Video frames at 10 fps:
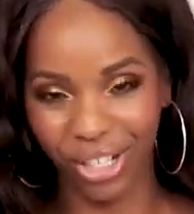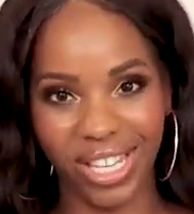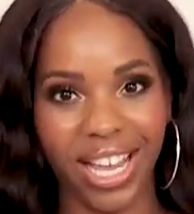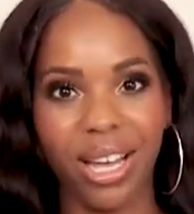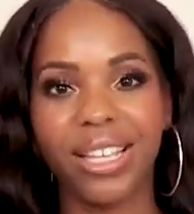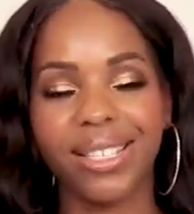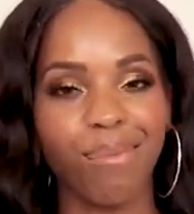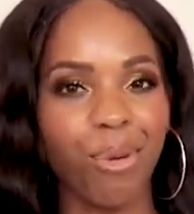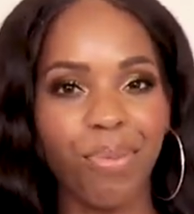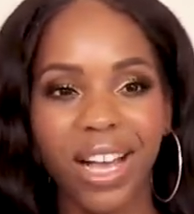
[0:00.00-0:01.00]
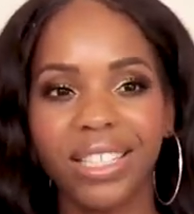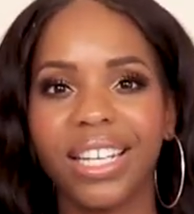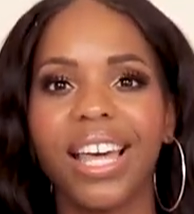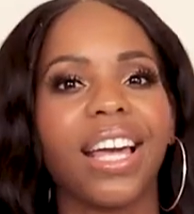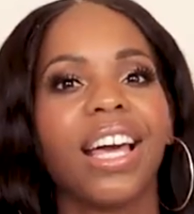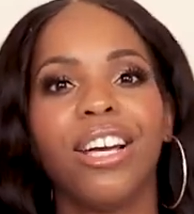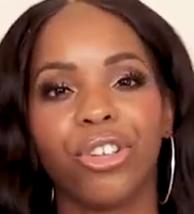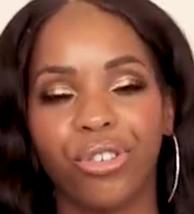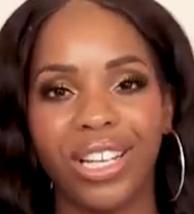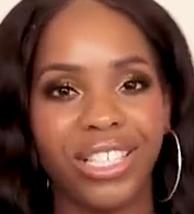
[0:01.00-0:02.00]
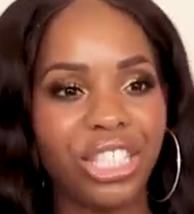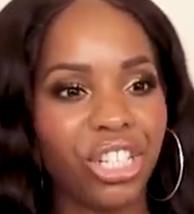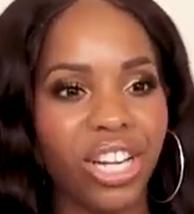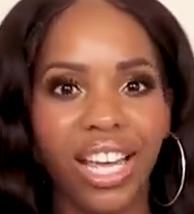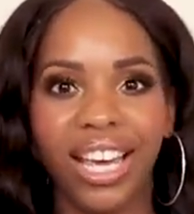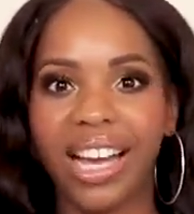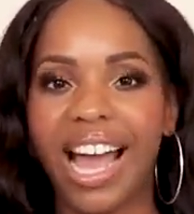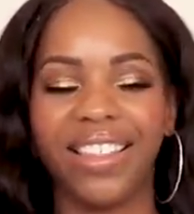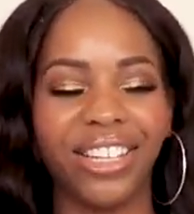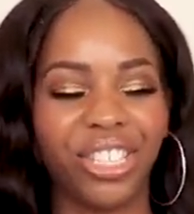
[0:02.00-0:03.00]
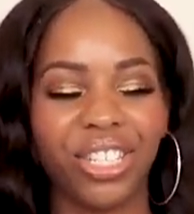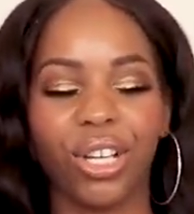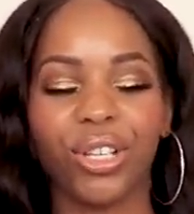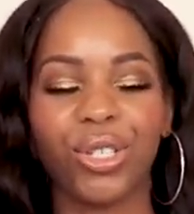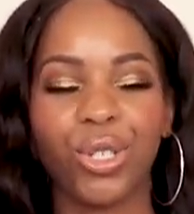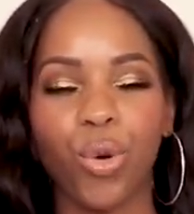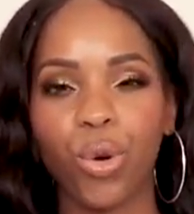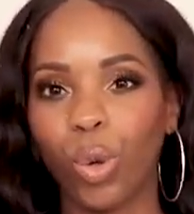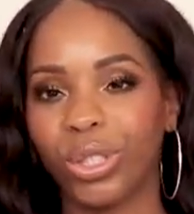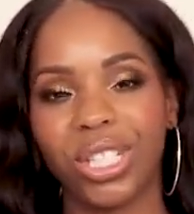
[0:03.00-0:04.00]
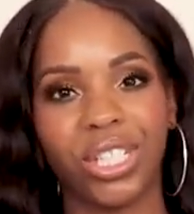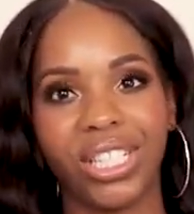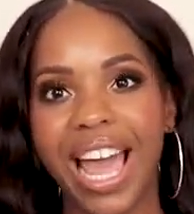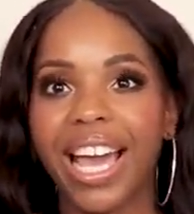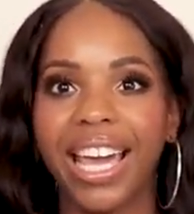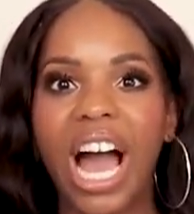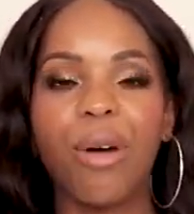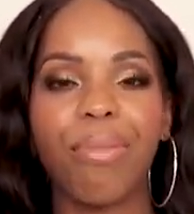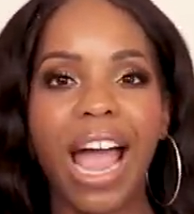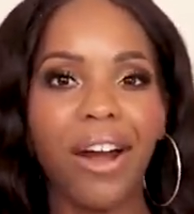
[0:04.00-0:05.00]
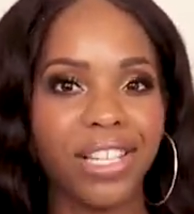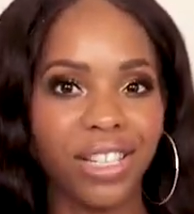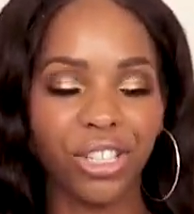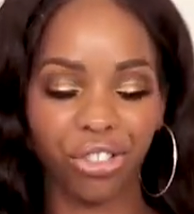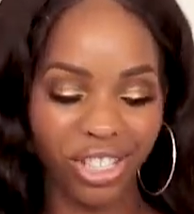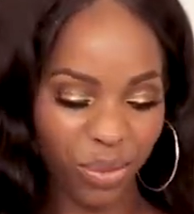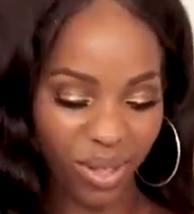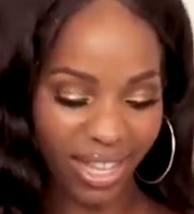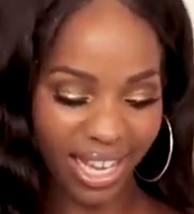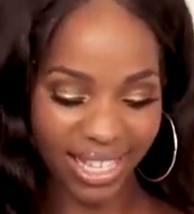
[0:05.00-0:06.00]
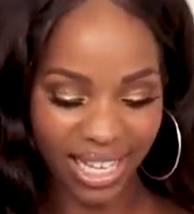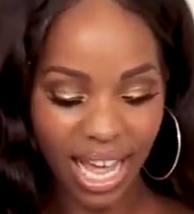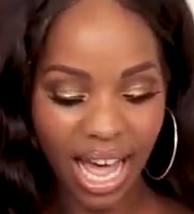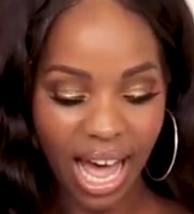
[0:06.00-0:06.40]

Or just like summer picnic, transitioning. I think it's just gonna look so gorgeous just hanging out in Paris in the streets with this.